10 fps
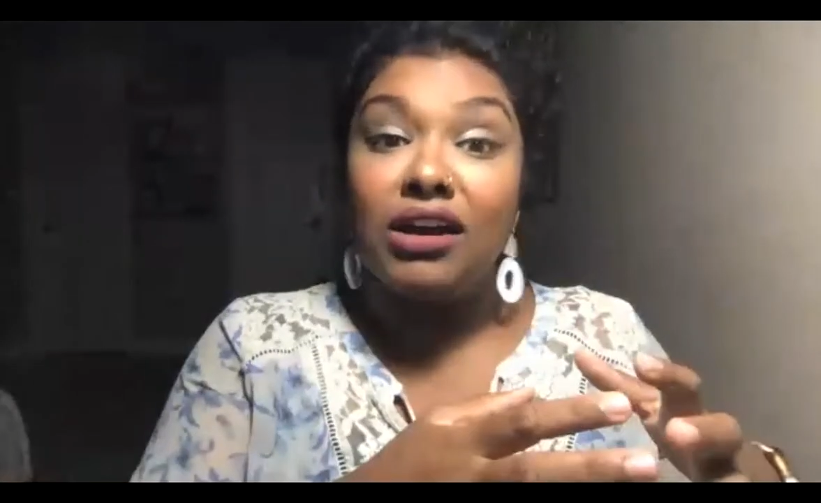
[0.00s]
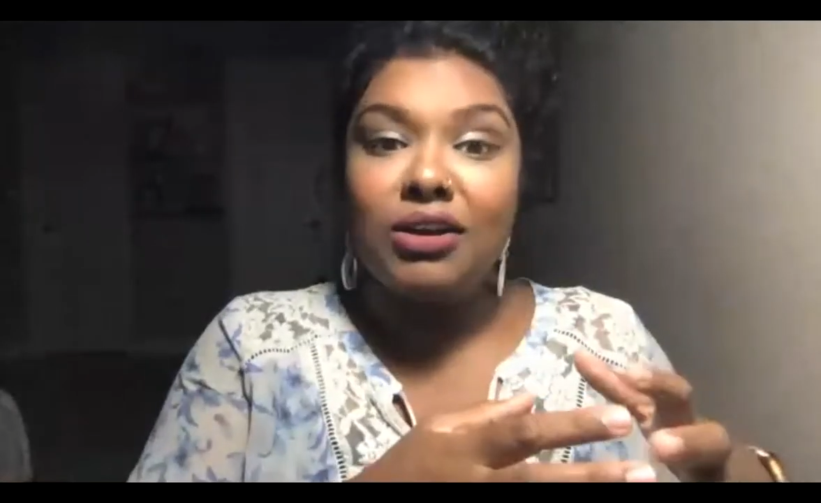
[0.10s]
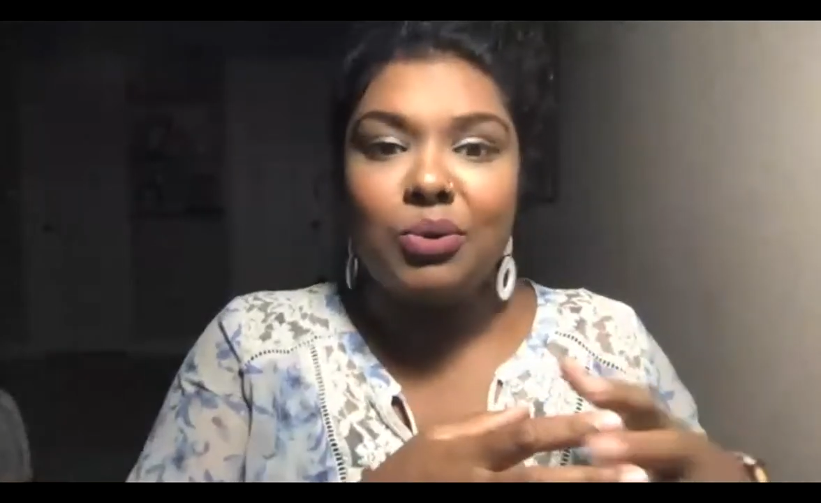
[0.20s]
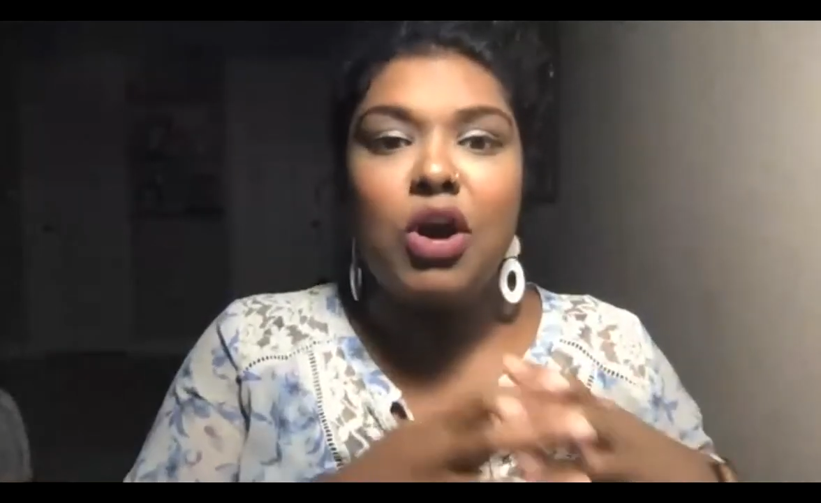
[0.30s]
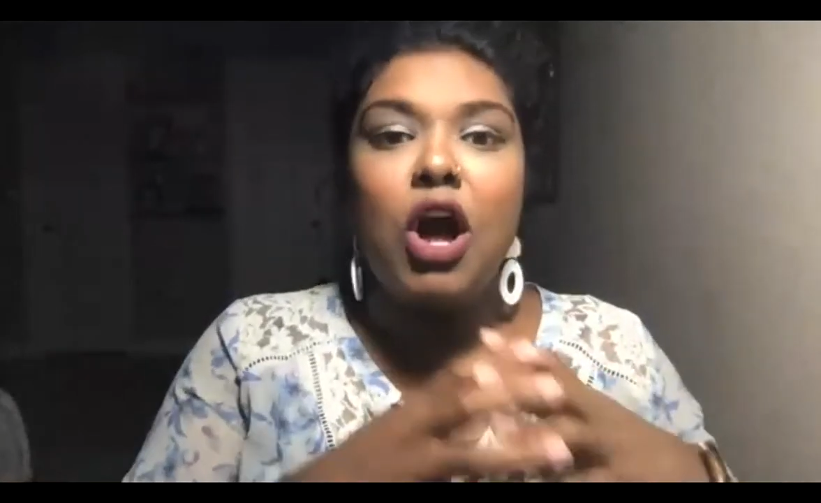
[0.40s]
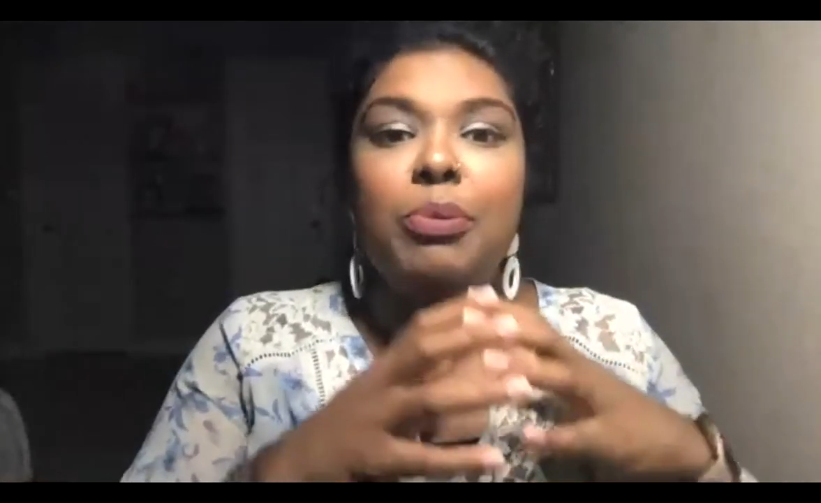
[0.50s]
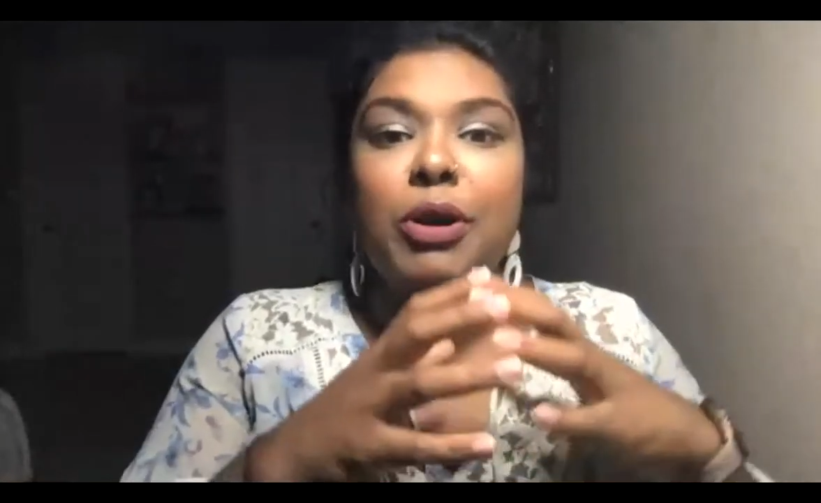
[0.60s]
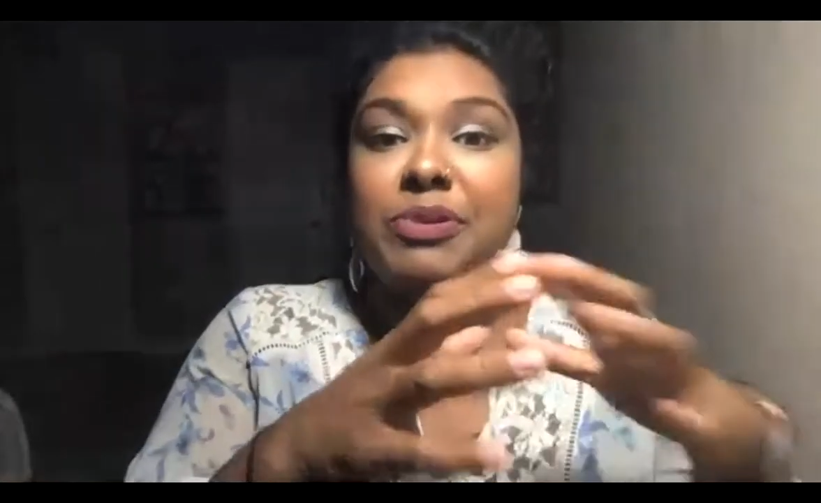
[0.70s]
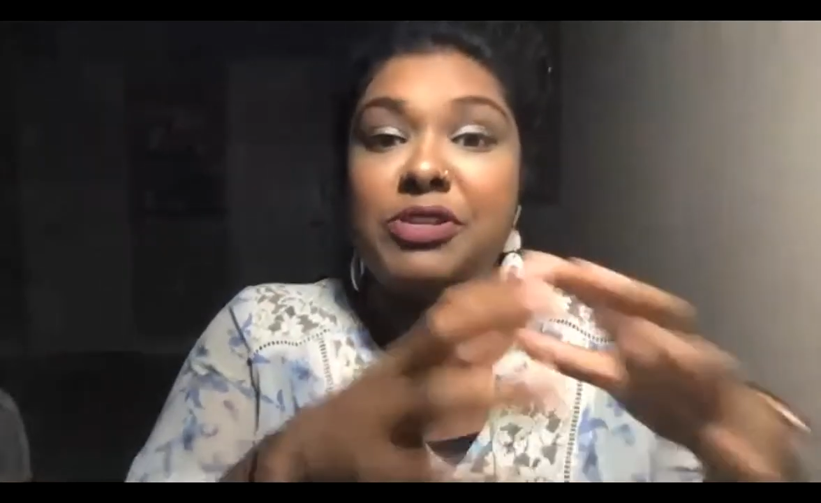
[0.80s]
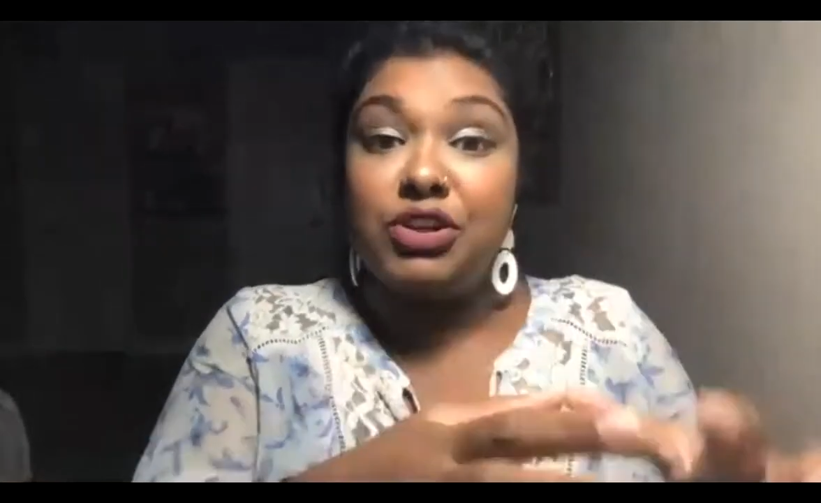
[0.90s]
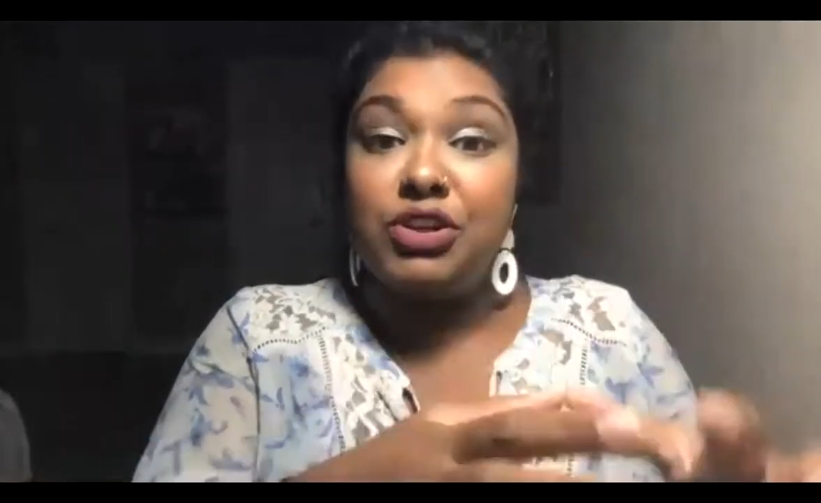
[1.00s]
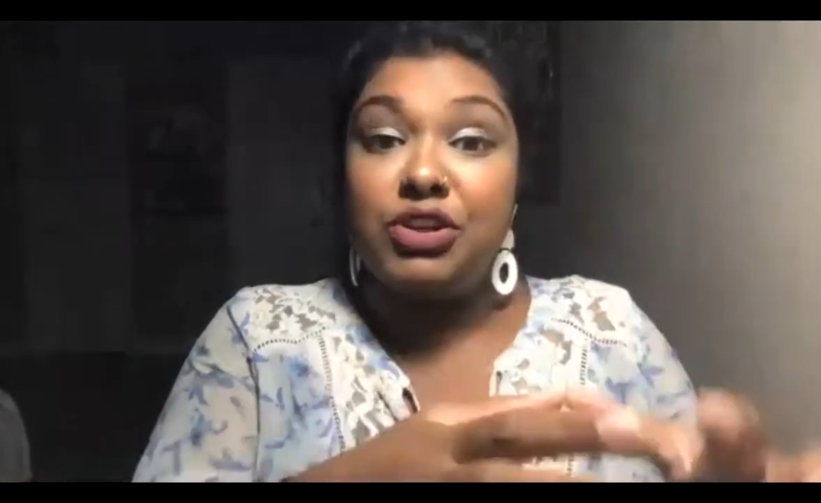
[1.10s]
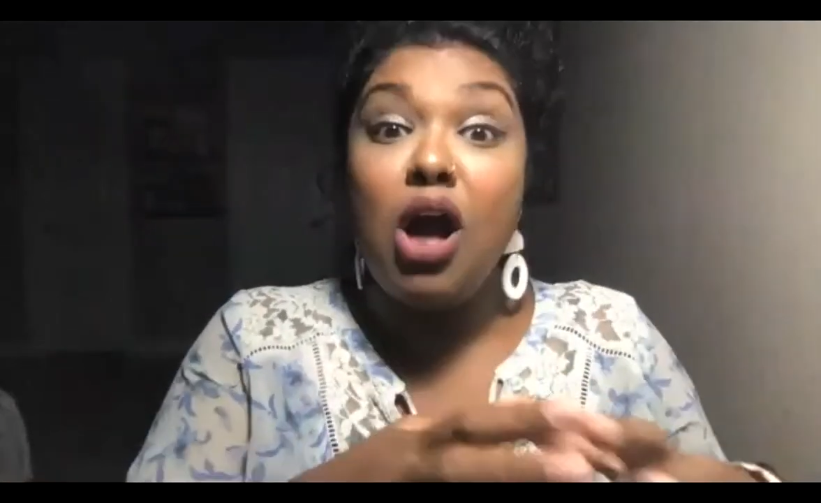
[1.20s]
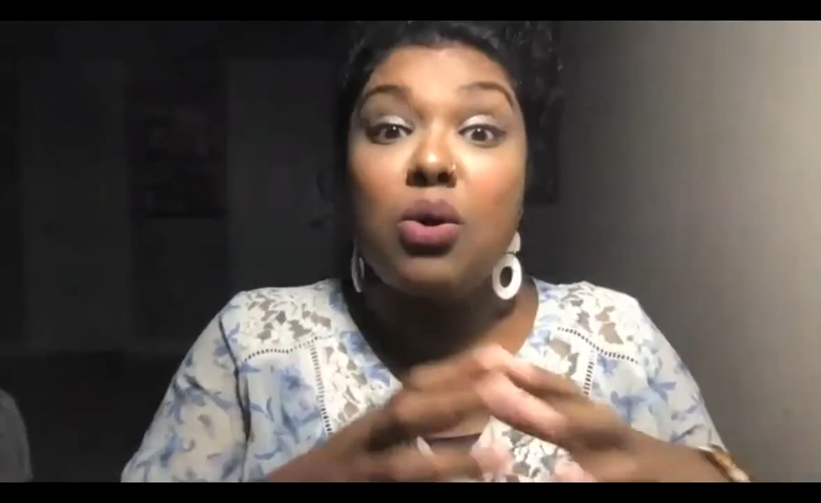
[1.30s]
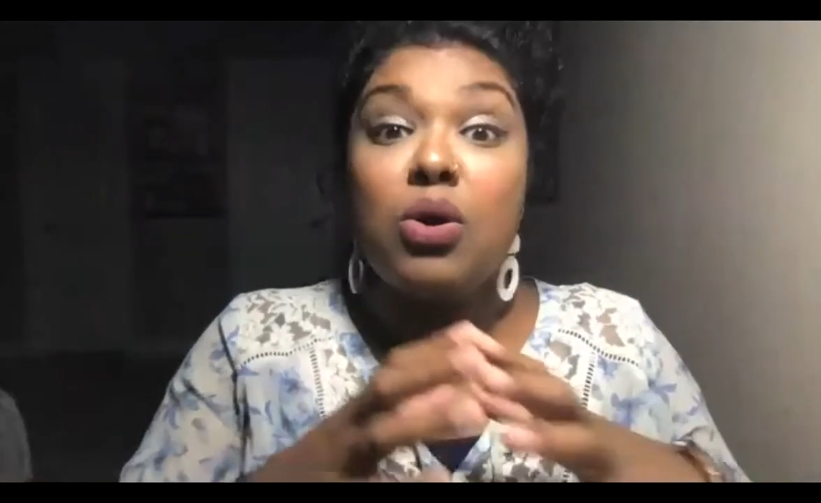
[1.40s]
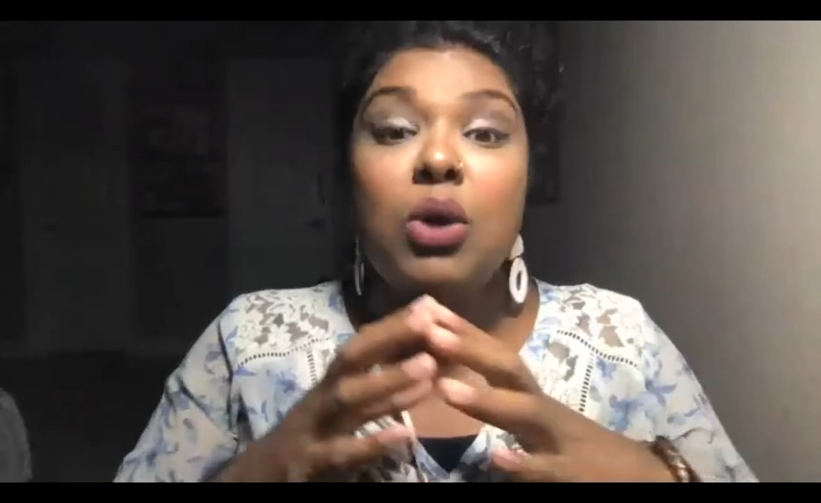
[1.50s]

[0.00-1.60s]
We're all purposed to grow.